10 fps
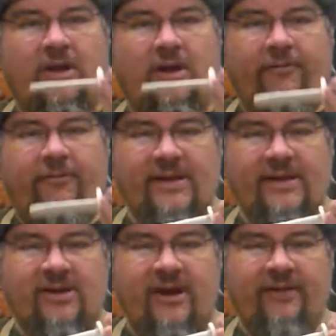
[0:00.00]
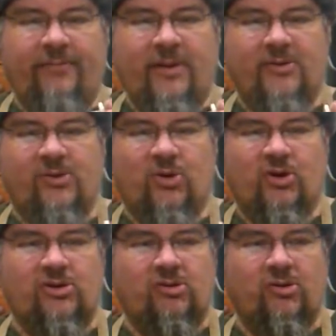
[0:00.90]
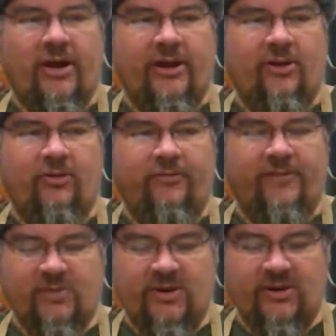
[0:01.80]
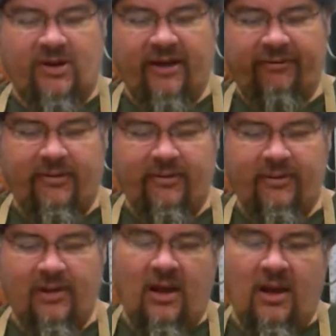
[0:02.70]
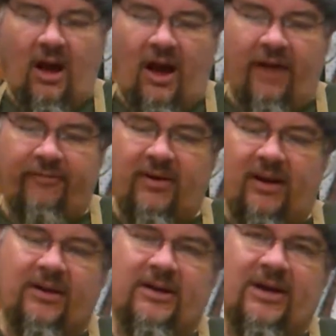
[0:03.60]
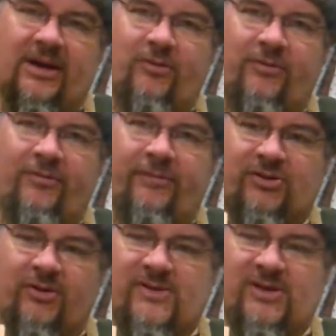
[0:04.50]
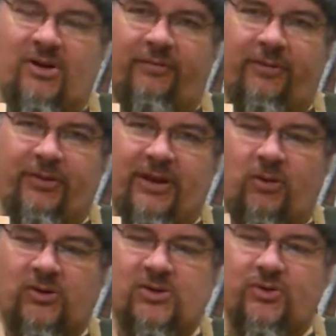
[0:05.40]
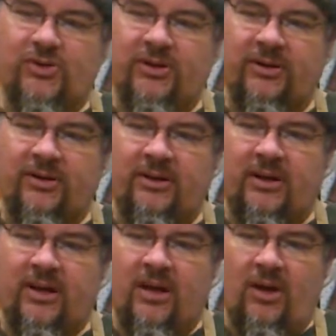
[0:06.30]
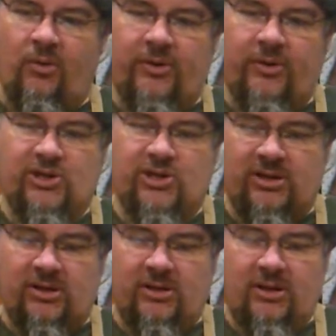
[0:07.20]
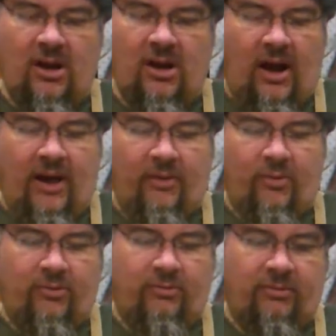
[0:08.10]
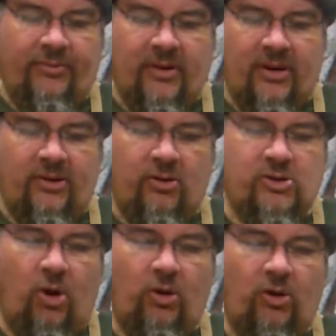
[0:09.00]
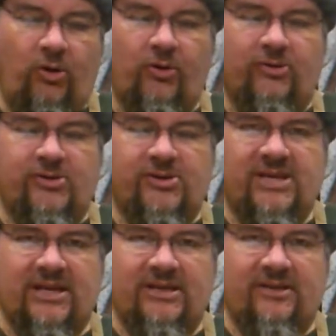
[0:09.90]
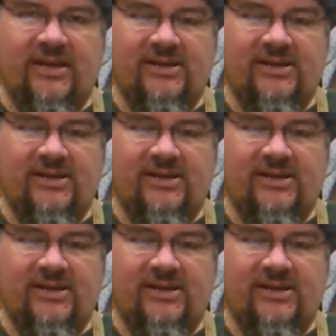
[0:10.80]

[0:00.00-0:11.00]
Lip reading: For this knife, because I want it to look like an old fisherman knife, I've cut a number of strips of thin balsa wood, which I will use hot glue to stick to this,